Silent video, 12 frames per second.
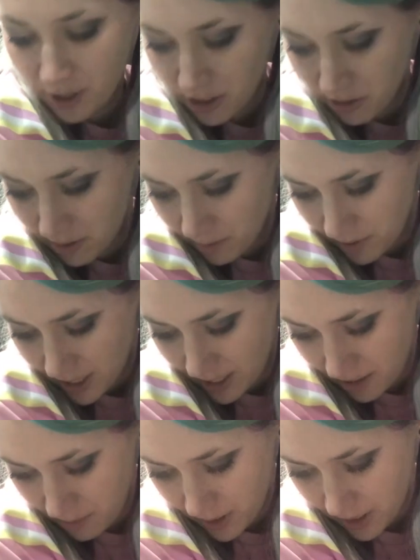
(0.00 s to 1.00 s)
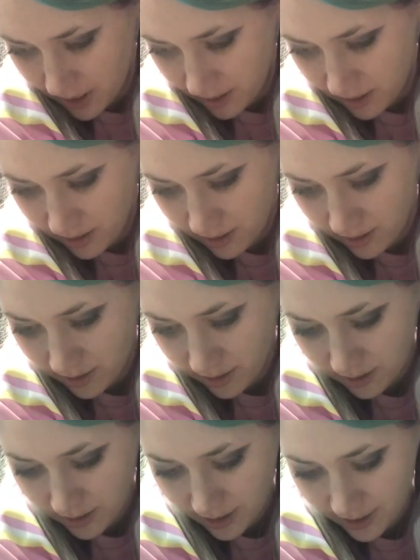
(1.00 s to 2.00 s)
What are you complaining about?
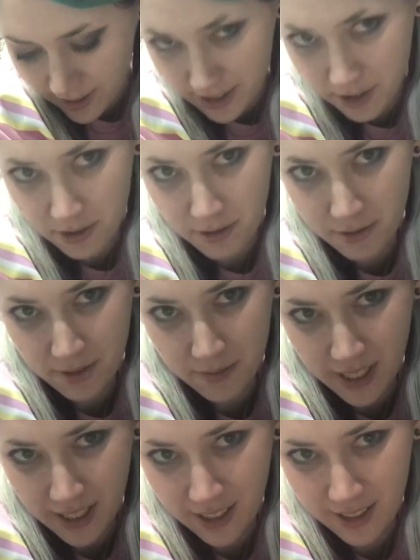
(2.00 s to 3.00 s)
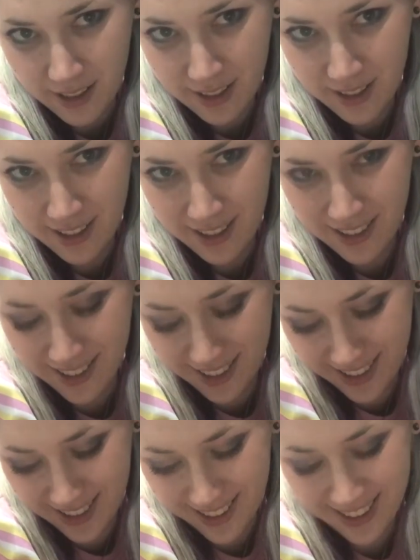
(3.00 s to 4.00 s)
Excuse me.
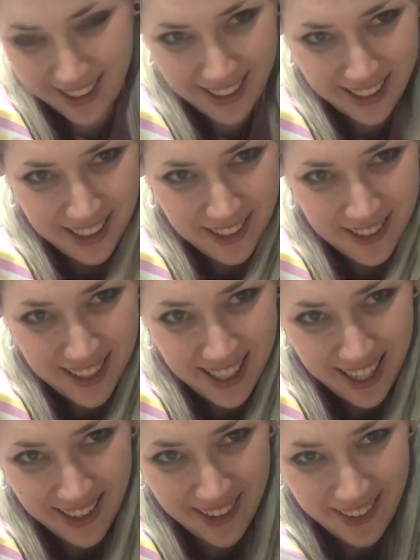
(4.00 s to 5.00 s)
Can you see that